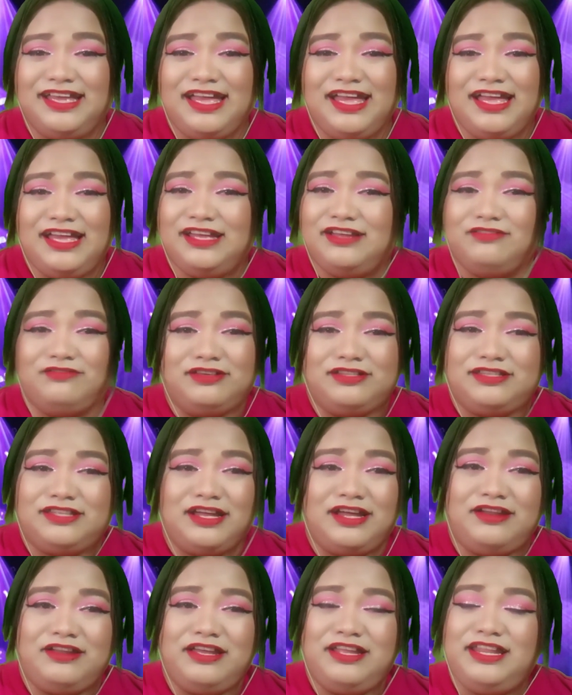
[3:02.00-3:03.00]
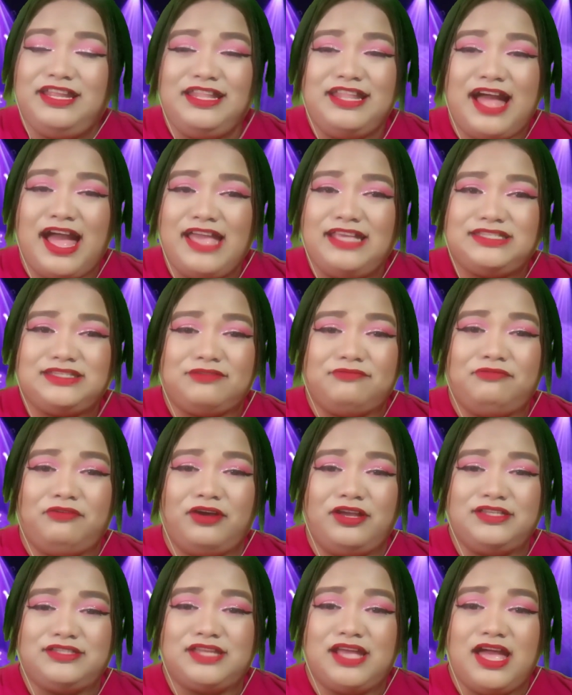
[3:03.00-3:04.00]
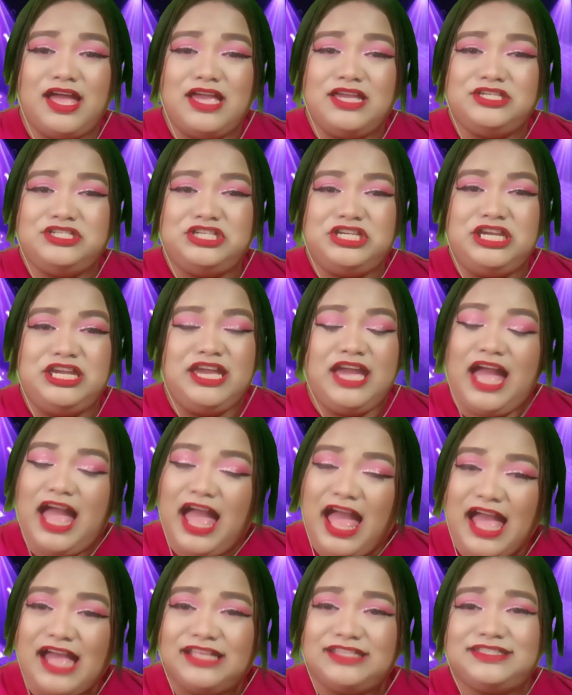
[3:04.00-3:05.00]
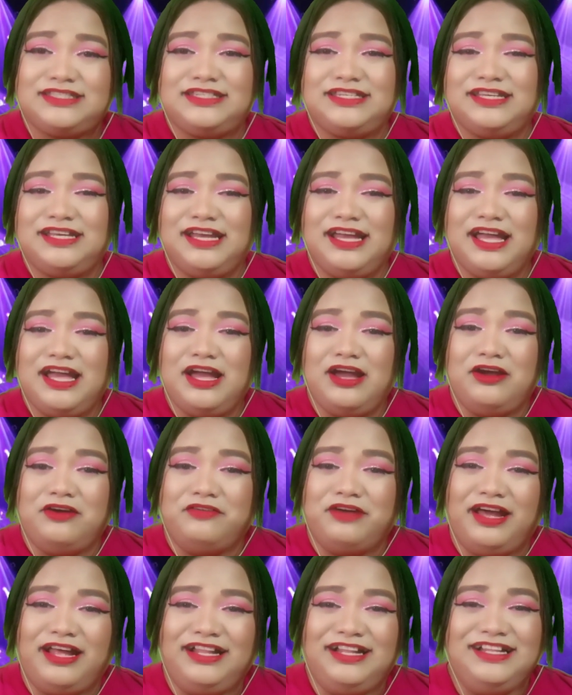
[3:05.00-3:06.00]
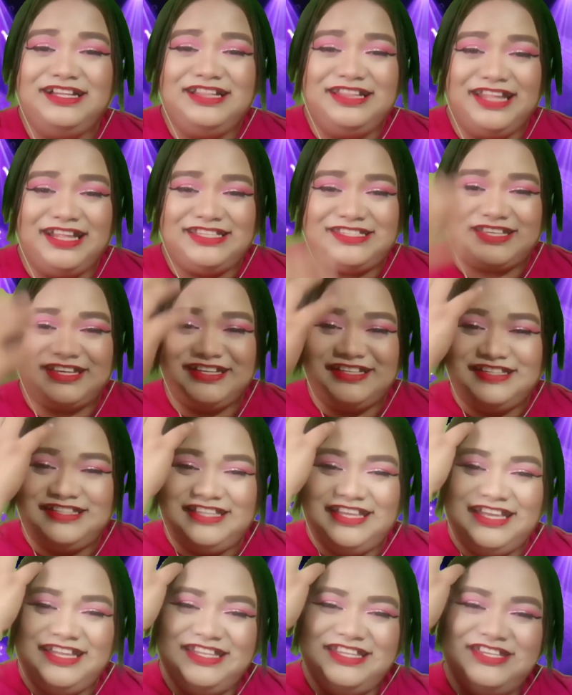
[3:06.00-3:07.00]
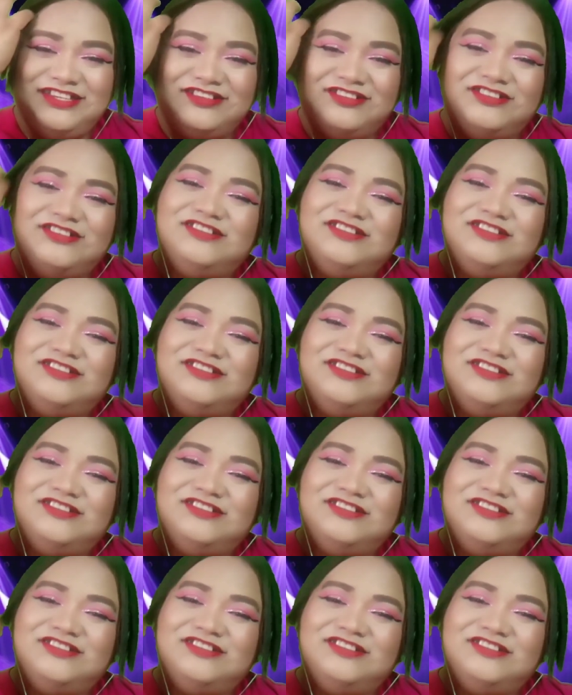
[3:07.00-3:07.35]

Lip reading: What a really nice voice she has. Well, let's continue.